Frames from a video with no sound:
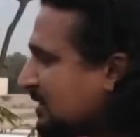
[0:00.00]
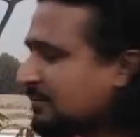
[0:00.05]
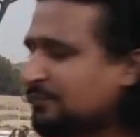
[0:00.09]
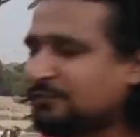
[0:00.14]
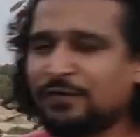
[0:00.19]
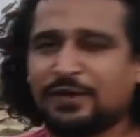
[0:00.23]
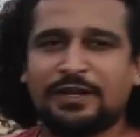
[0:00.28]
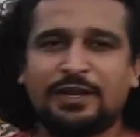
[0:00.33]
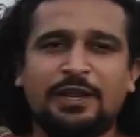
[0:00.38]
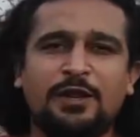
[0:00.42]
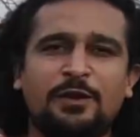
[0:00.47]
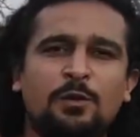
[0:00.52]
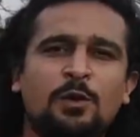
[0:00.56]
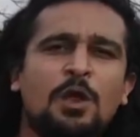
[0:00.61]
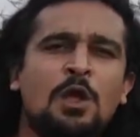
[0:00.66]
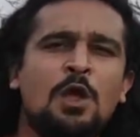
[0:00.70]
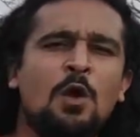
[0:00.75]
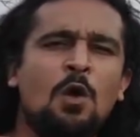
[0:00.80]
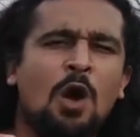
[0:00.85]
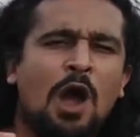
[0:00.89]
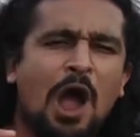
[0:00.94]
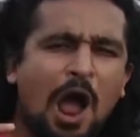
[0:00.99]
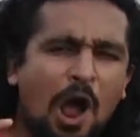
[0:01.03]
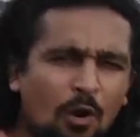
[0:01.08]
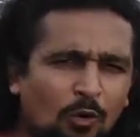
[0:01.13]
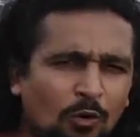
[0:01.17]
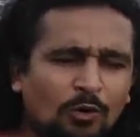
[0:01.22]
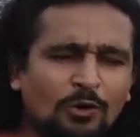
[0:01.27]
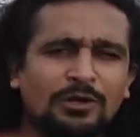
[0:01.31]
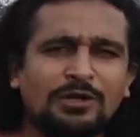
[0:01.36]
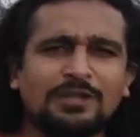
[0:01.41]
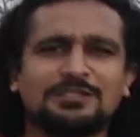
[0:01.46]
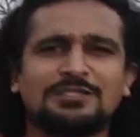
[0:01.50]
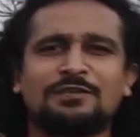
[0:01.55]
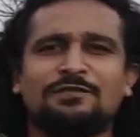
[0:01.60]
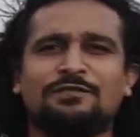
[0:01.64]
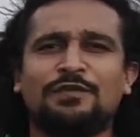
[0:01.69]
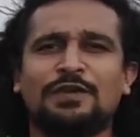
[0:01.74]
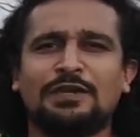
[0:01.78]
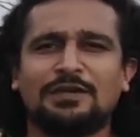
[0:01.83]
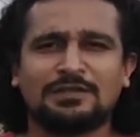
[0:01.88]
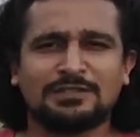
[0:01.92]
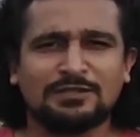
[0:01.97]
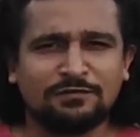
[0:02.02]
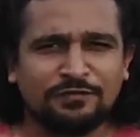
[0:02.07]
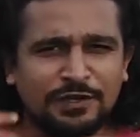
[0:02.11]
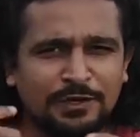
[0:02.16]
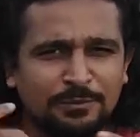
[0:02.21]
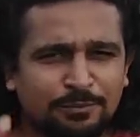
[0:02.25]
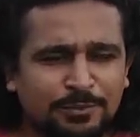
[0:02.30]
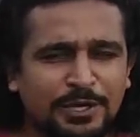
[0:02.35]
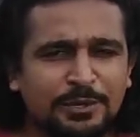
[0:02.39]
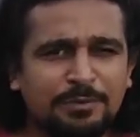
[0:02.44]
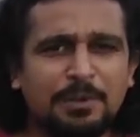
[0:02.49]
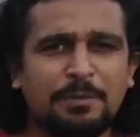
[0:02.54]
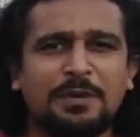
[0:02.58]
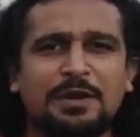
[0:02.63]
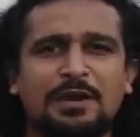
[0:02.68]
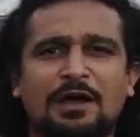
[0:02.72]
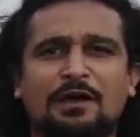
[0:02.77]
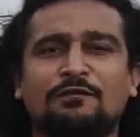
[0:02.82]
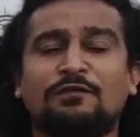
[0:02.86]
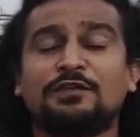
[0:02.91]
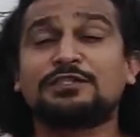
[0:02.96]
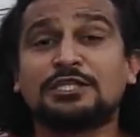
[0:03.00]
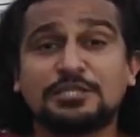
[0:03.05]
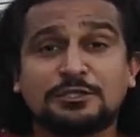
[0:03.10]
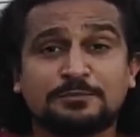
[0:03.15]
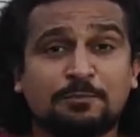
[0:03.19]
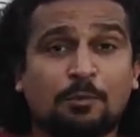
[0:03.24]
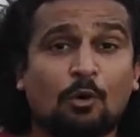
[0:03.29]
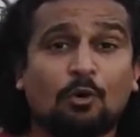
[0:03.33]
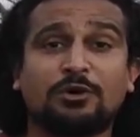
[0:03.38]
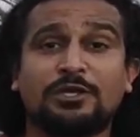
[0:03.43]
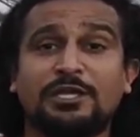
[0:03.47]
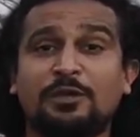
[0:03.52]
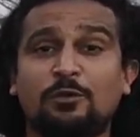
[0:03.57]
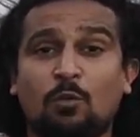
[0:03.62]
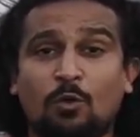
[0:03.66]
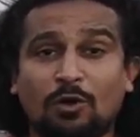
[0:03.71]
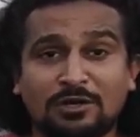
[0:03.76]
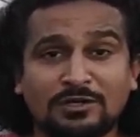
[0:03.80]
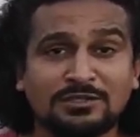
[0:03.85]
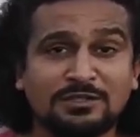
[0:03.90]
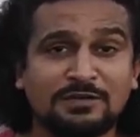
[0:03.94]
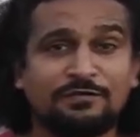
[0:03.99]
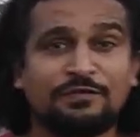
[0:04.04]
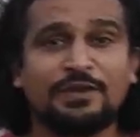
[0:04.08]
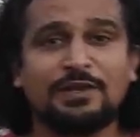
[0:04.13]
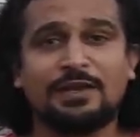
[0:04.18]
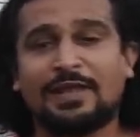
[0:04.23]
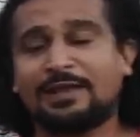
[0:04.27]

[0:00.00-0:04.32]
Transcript: it fit in? How good does it feel? Does it feel premium enough? Is it sporty? What does it feel